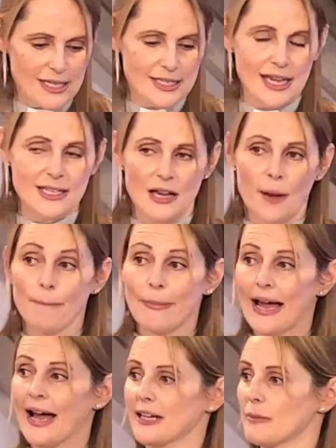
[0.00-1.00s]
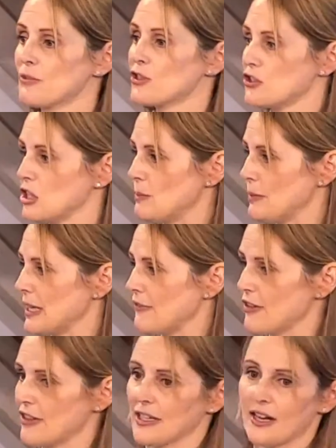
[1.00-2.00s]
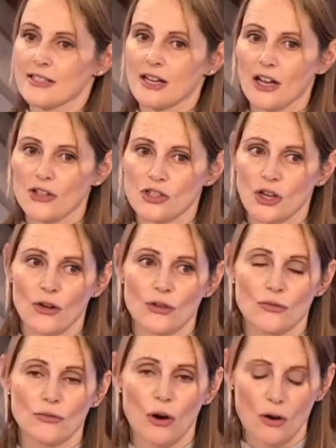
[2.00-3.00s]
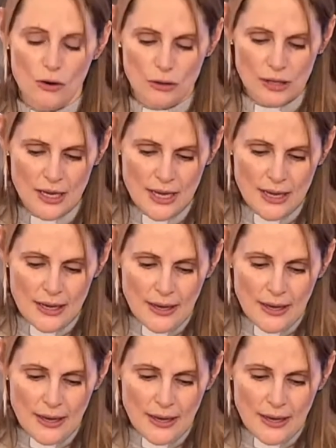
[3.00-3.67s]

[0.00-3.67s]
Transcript: It says, I'm bad, I'm stupid, everything I touch goes wrong,